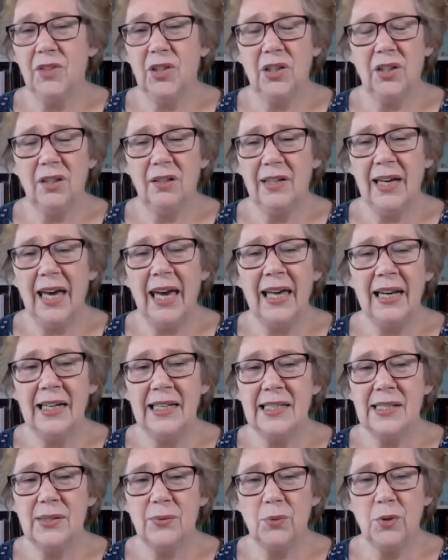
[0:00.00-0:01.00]
you know,
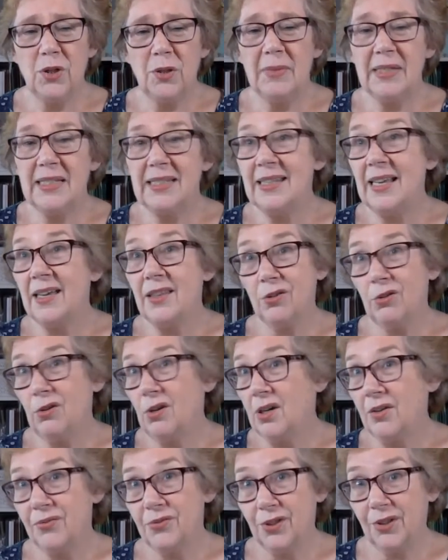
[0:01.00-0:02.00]
Hannah's room is now the
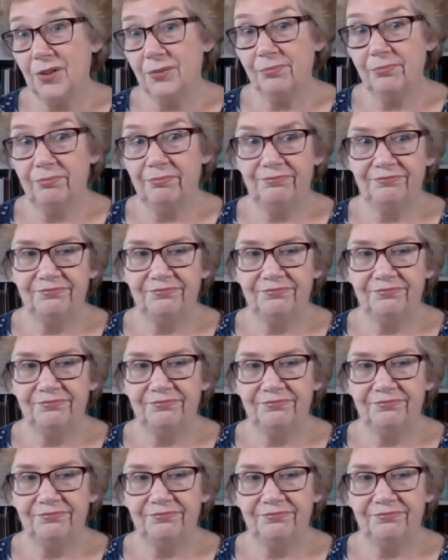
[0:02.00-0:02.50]
craft room.